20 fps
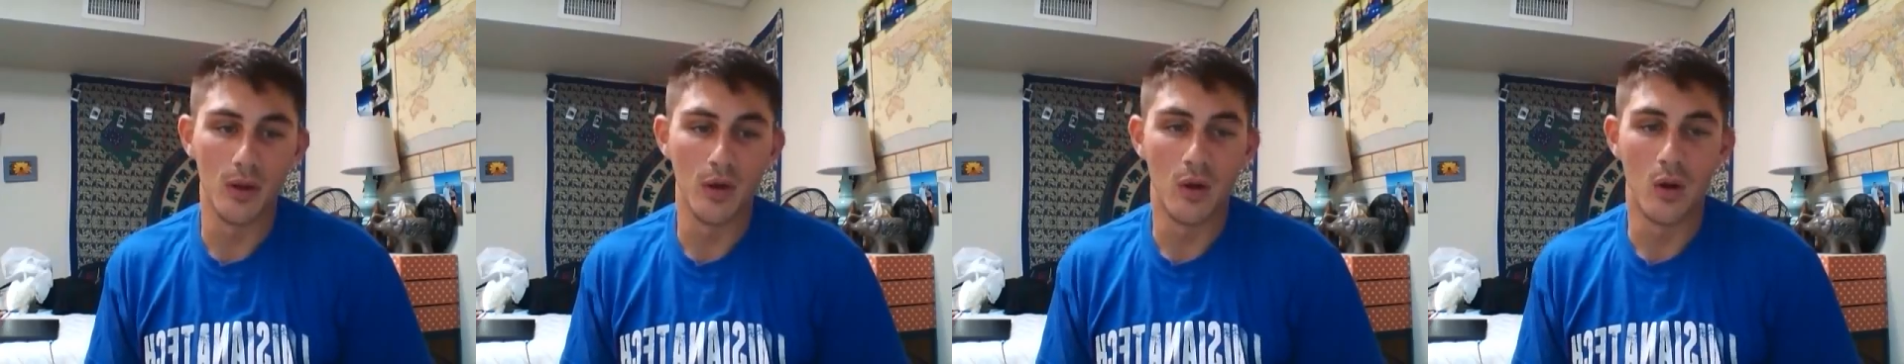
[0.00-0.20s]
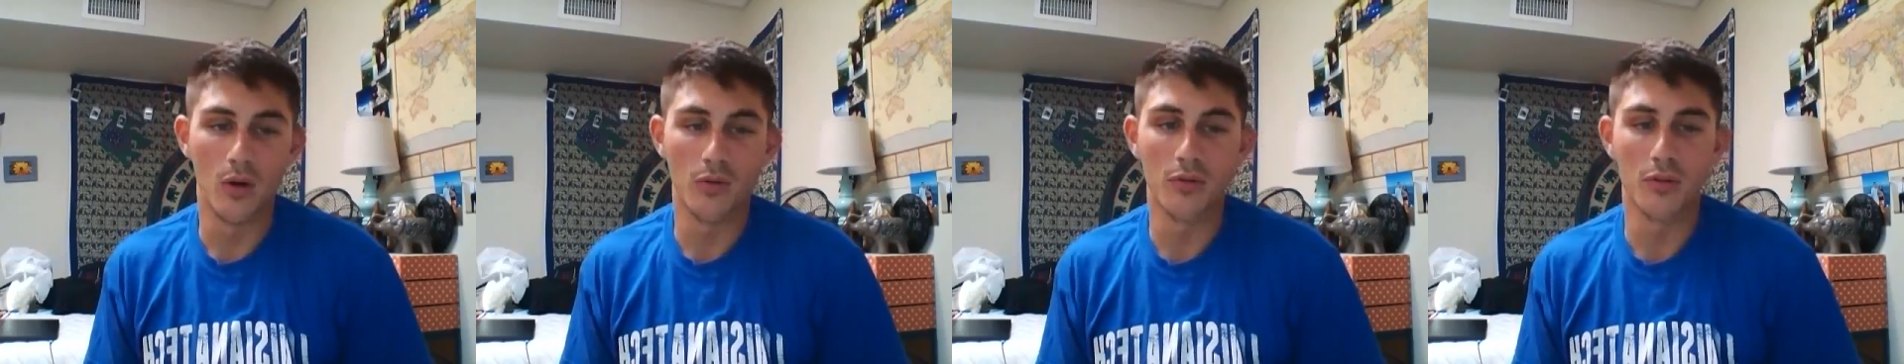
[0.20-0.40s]

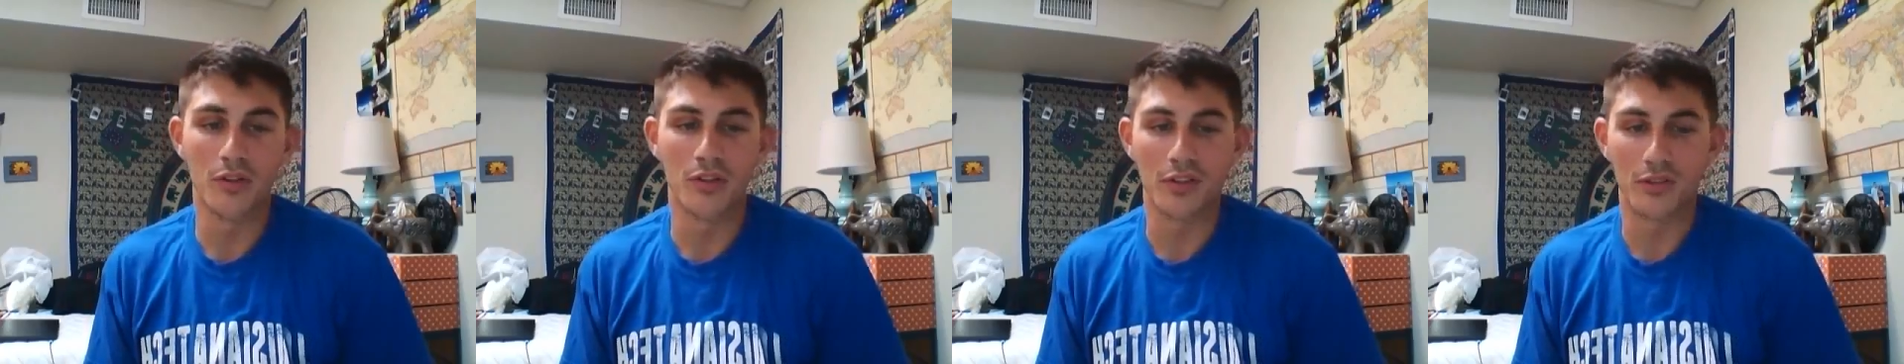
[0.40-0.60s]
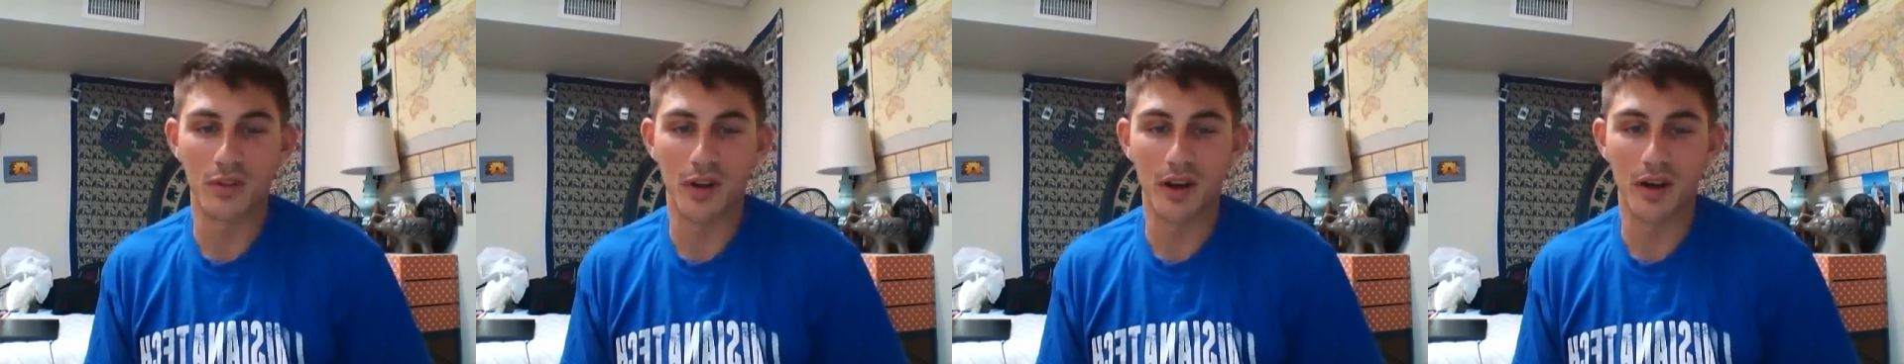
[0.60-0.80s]
or for
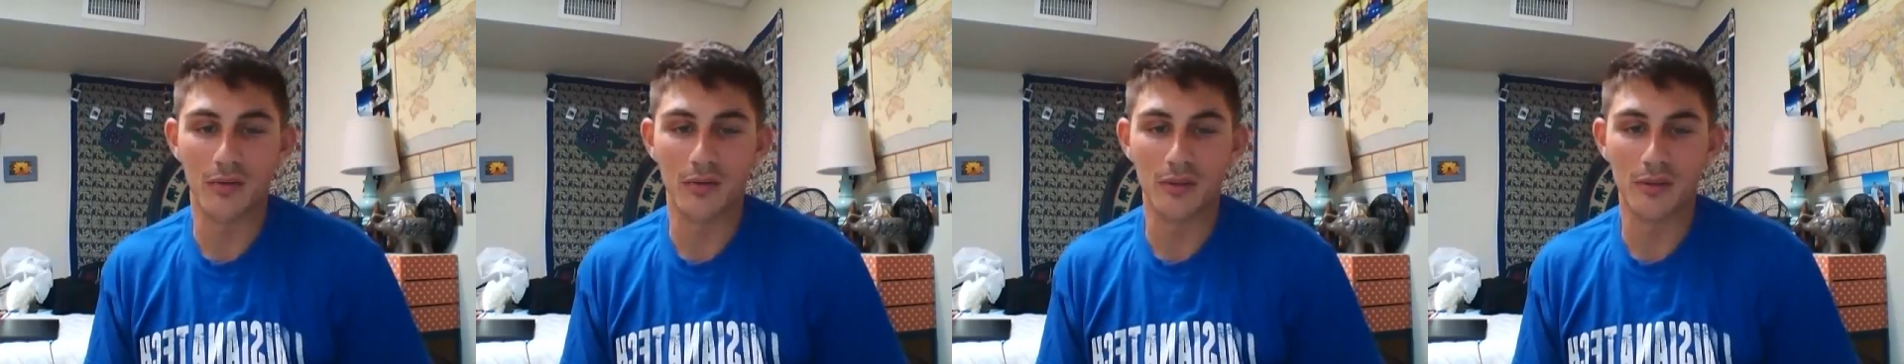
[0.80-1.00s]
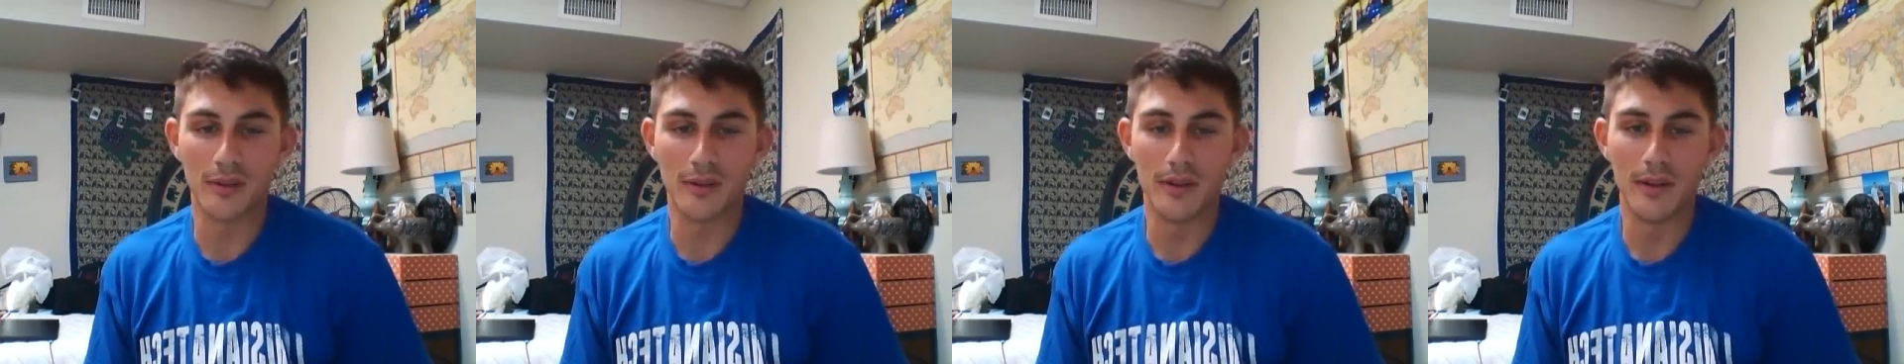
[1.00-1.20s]

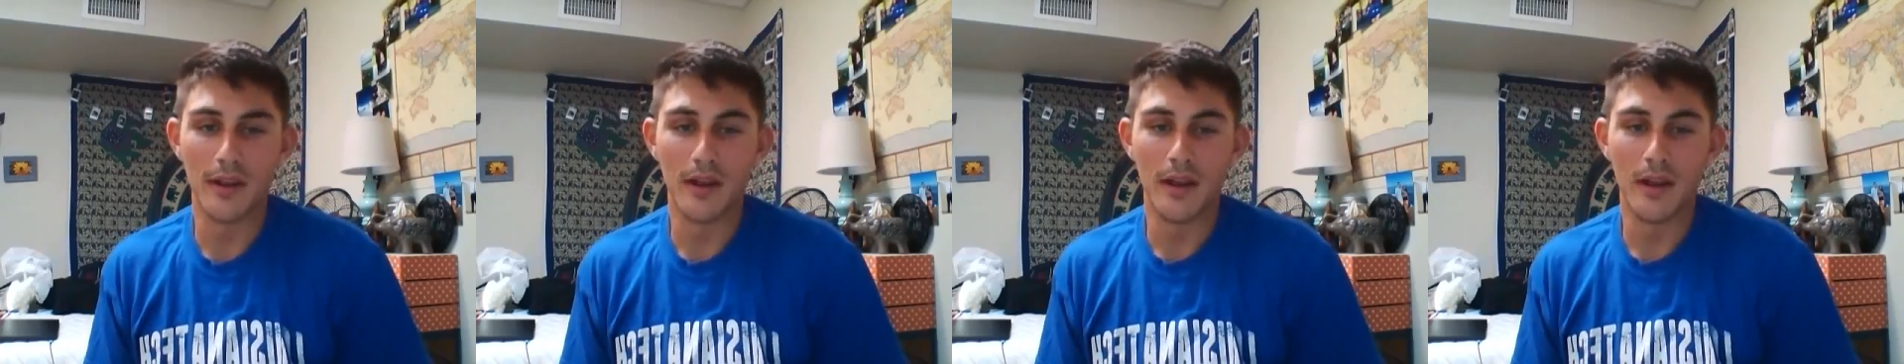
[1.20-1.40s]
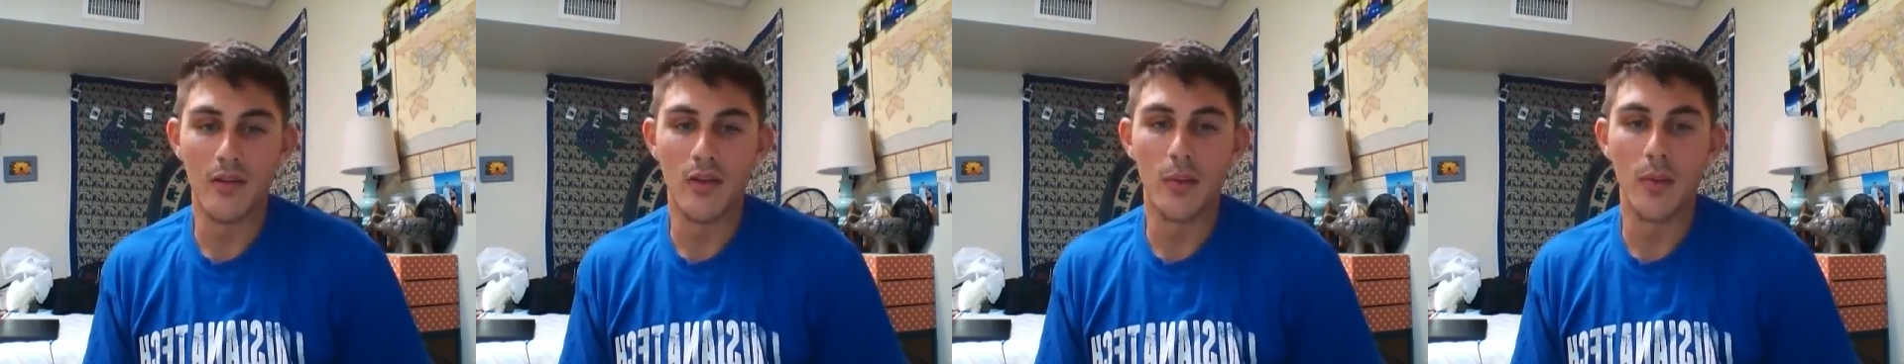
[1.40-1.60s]
survival,
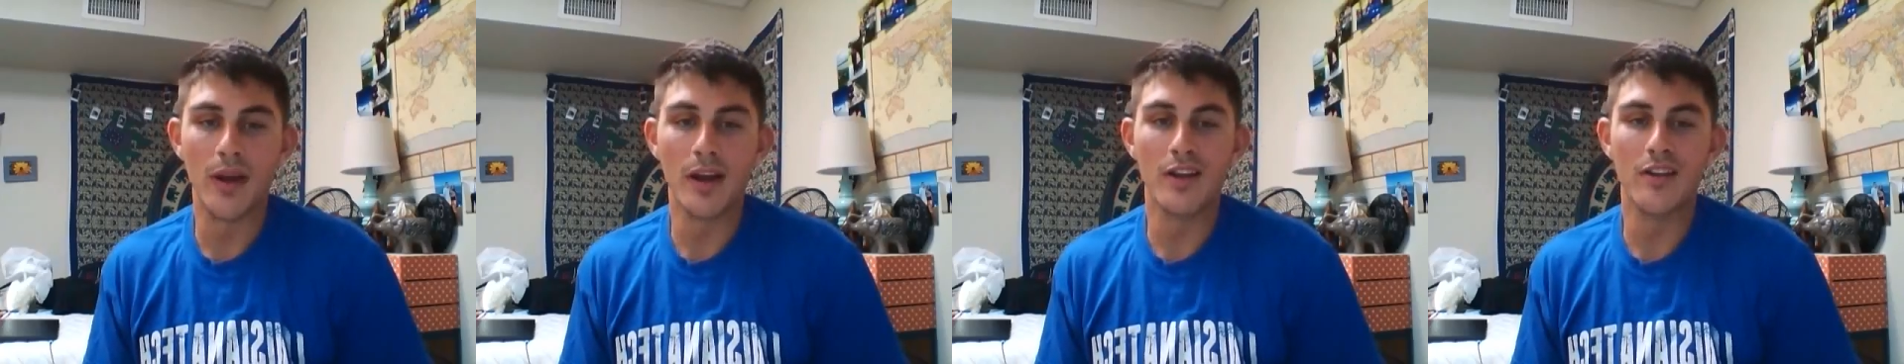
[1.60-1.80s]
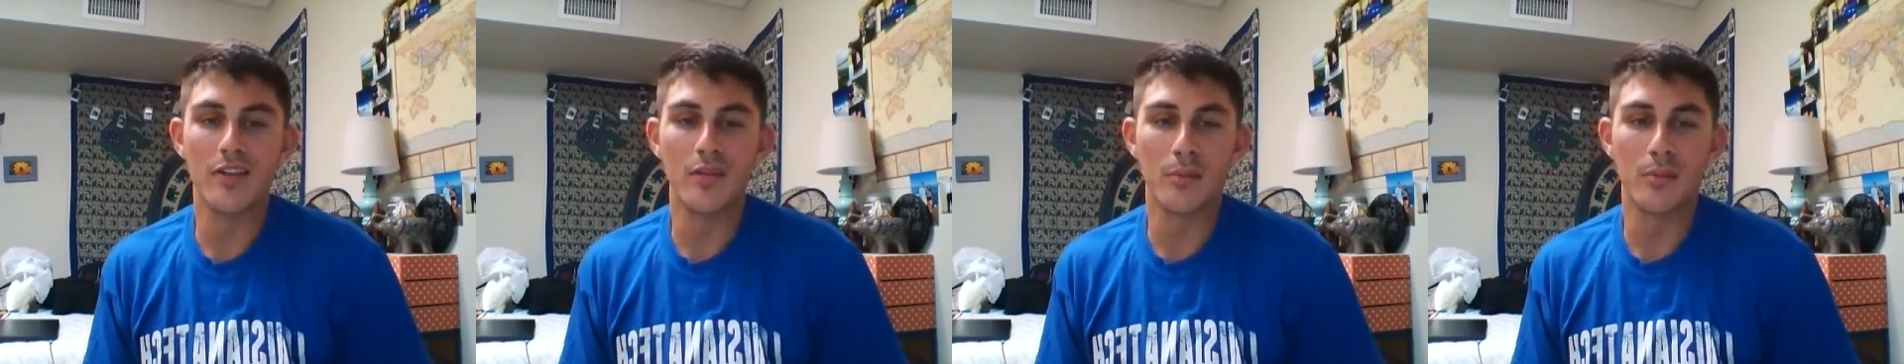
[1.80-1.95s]
it remains